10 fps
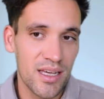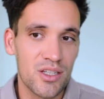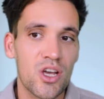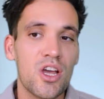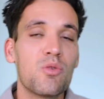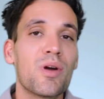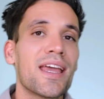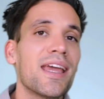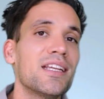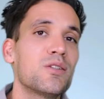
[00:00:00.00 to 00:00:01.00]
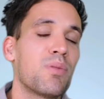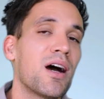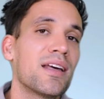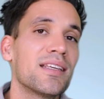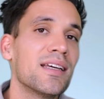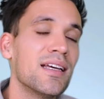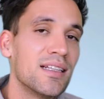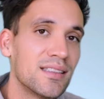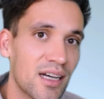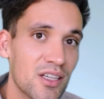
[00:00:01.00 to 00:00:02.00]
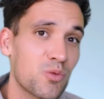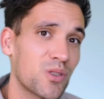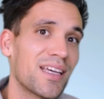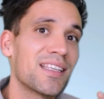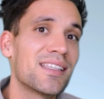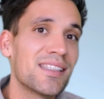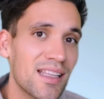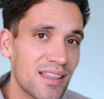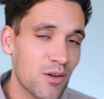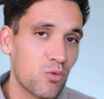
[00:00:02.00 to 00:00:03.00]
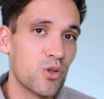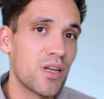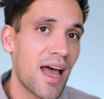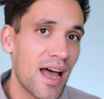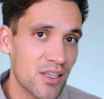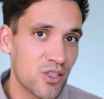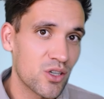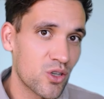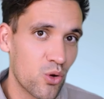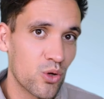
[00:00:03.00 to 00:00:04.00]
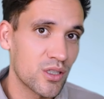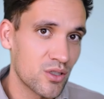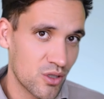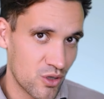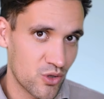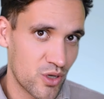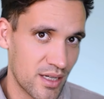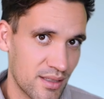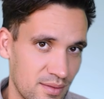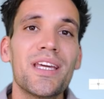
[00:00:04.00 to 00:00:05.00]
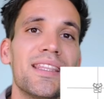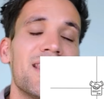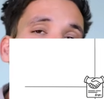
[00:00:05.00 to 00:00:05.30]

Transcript: stage where each party does what they said they would as according to the contract. We can